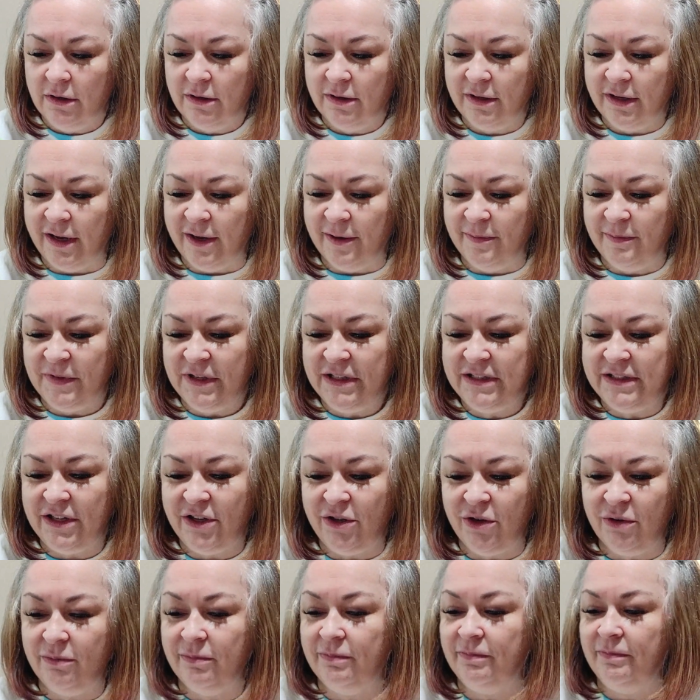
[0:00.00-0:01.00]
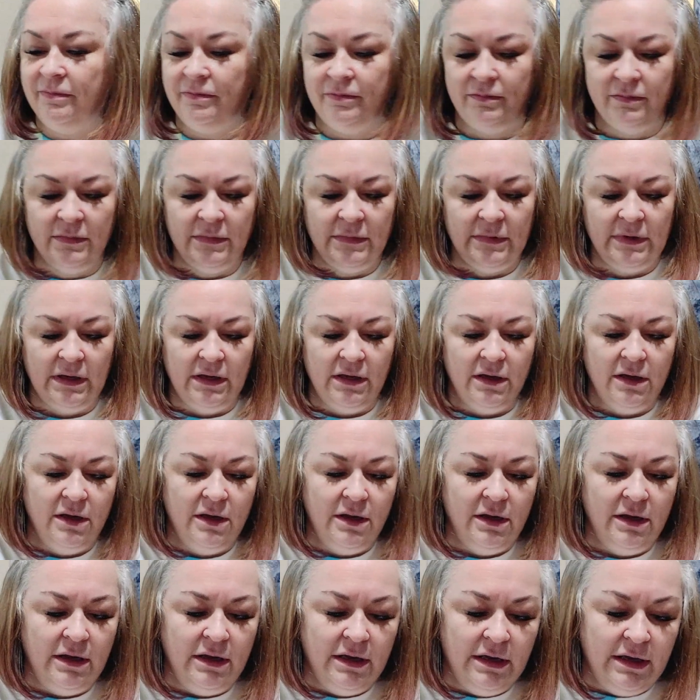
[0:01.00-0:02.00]
Yeah, it's cute.
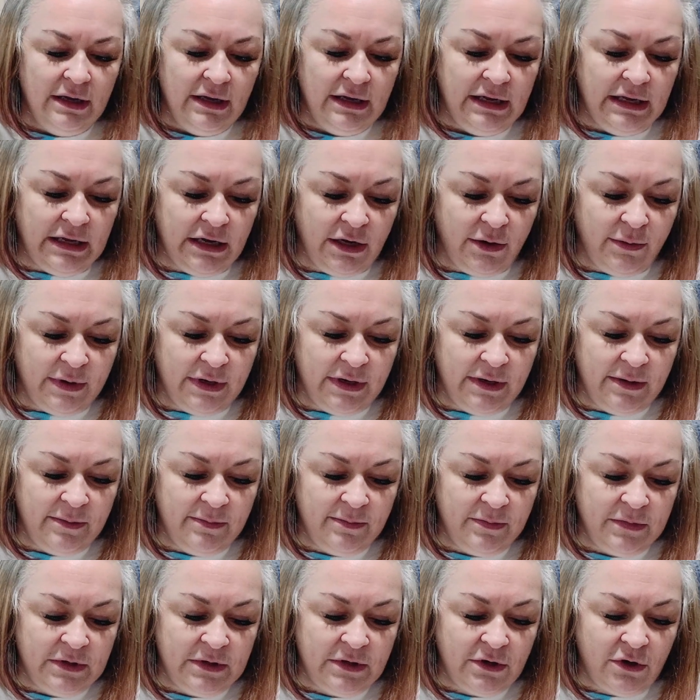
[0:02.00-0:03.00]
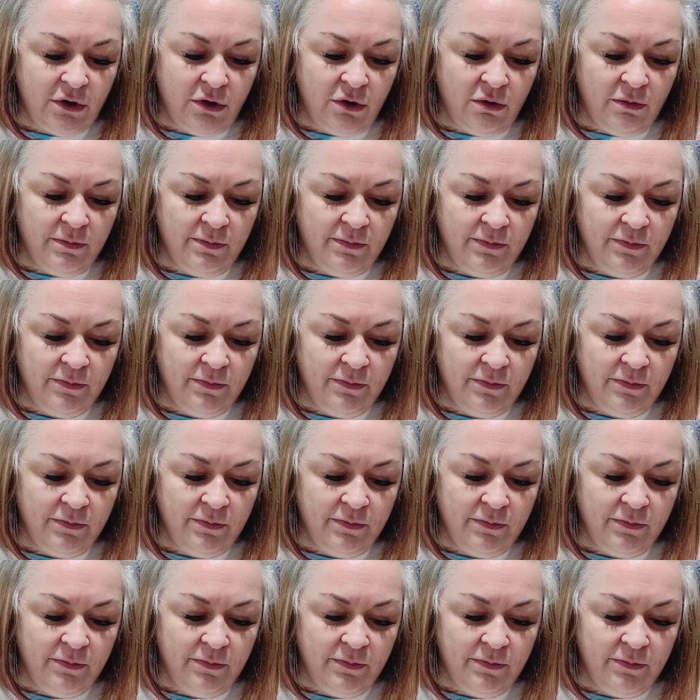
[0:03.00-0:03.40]
Anyway, so.